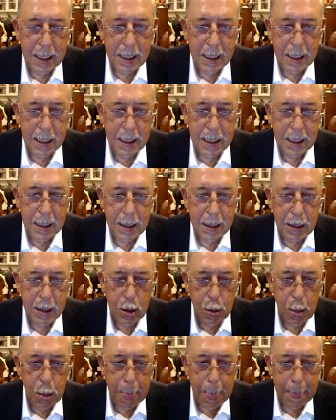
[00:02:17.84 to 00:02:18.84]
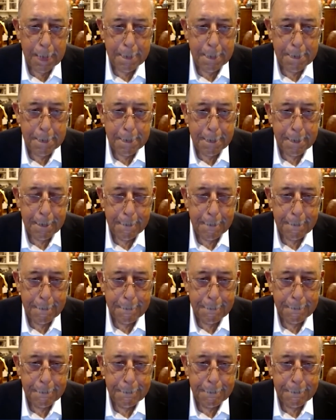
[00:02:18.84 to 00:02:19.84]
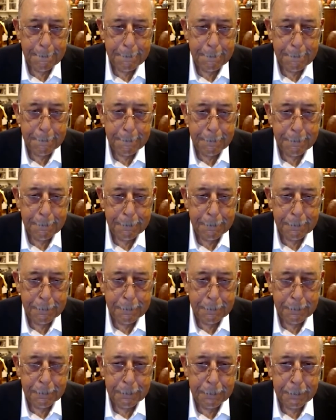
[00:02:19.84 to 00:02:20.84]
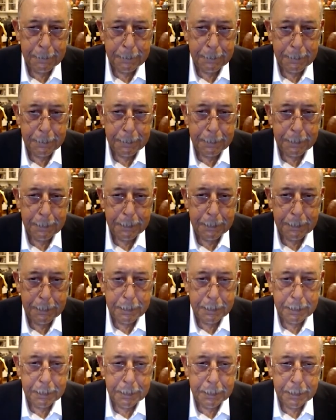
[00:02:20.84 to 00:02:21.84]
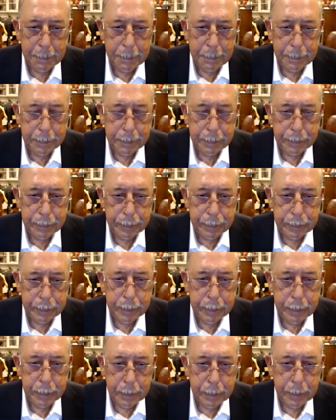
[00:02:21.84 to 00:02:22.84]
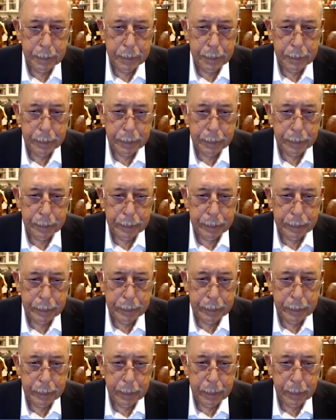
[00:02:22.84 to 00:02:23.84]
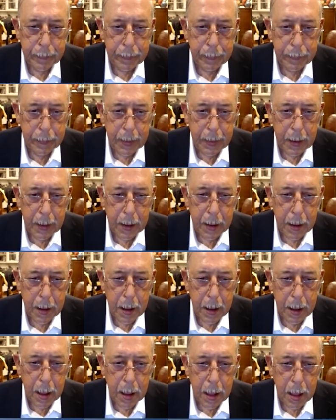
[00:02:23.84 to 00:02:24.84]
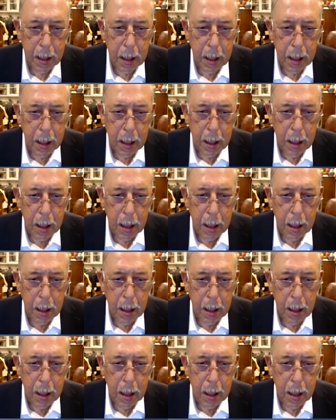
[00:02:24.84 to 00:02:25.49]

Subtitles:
This person isn't speaking.